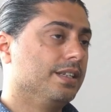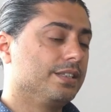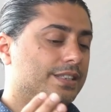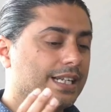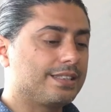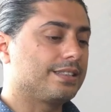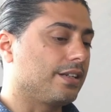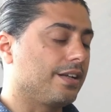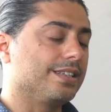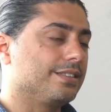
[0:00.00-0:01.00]
Mm-hmm. Chances
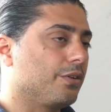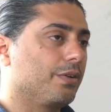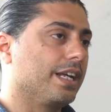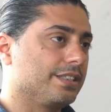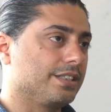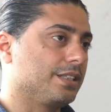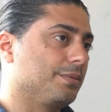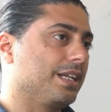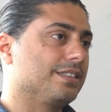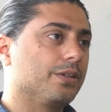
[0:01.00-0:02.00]
are, there's no relationship,
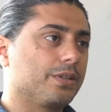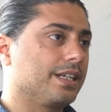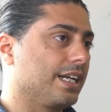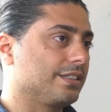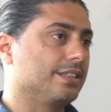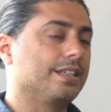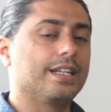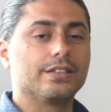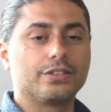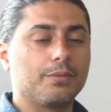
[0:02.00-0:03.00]
there's no connection, and
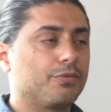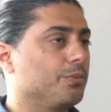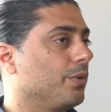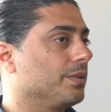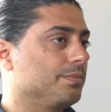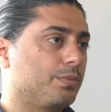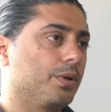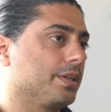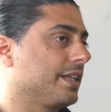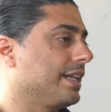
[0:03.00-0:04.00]
they'll jump from one
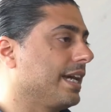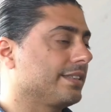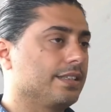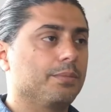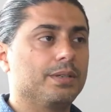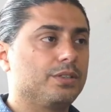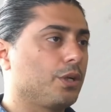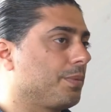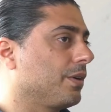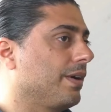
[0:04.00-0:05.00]
broker to the next, and they'll be
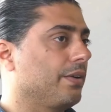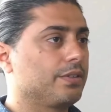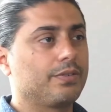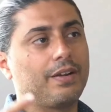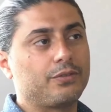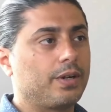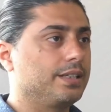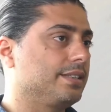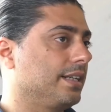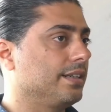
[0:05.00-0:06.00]
shopping around yeah. left, right,
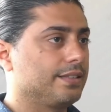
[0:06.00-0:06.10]
and centre.